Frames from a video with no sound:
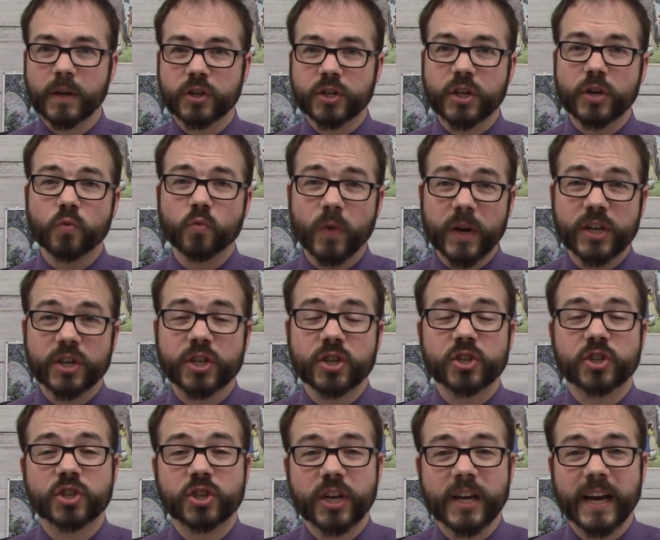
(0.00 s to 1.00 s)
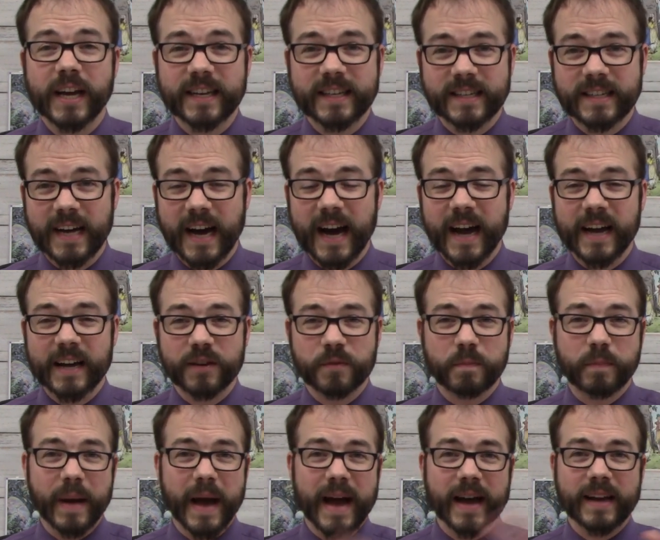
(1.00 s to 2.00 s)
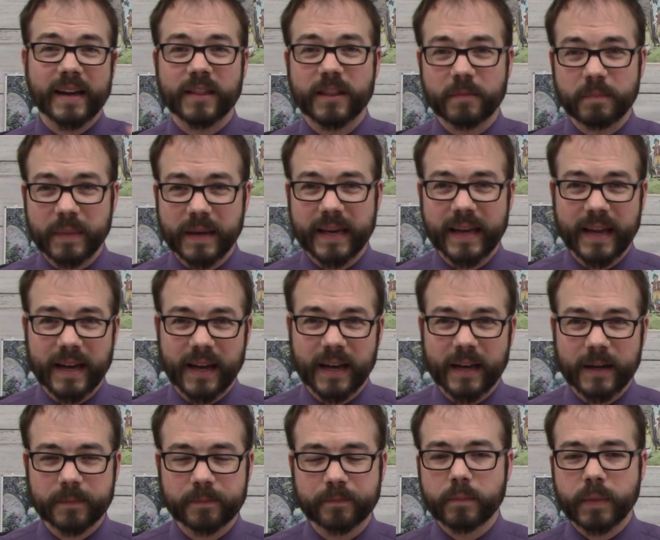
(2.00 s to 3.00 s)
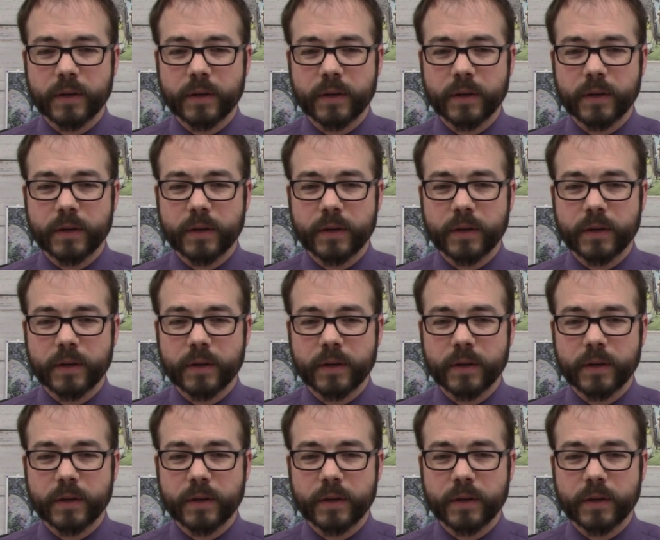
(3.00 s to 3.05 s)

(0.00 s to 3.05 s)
She wishes she had died back at the beginning.